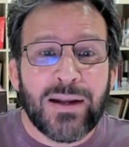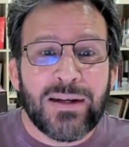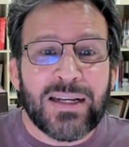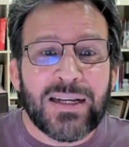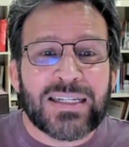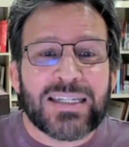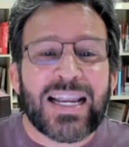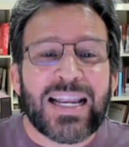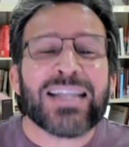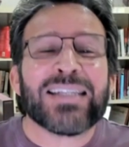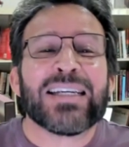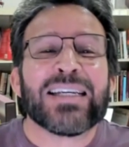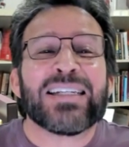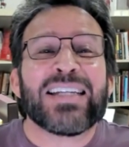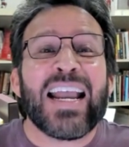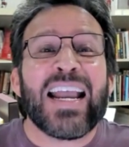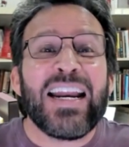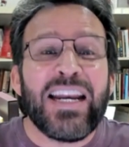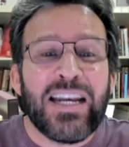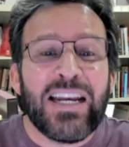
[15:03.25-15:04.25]

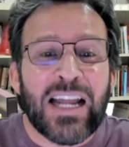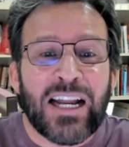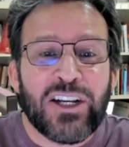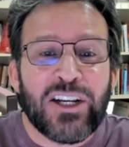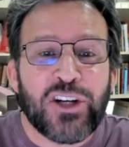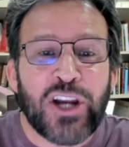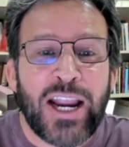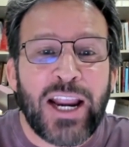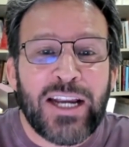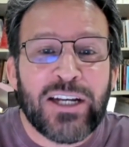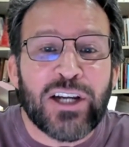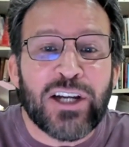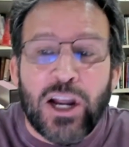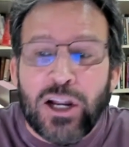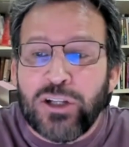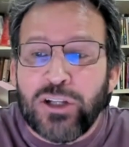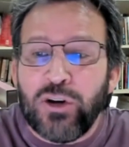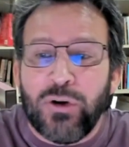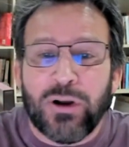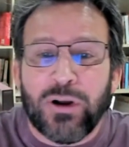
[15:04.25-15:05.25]
necessitating a change
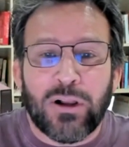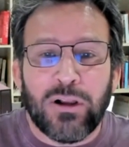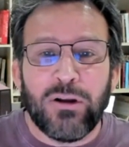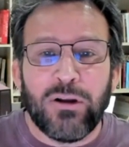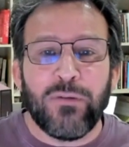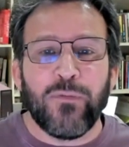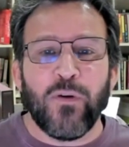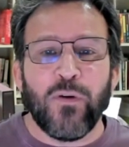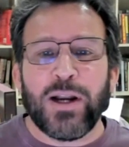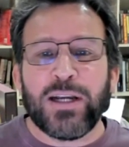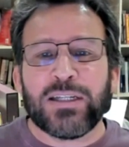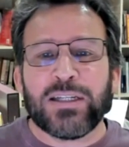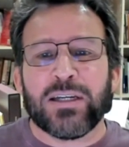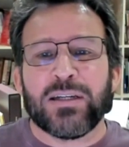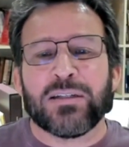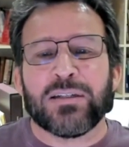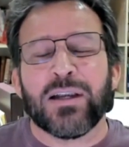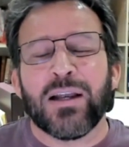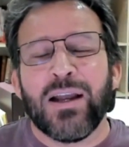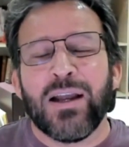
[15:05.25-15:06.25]
to include
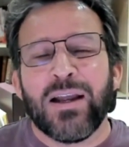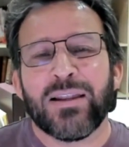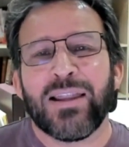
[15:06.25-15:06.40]
voices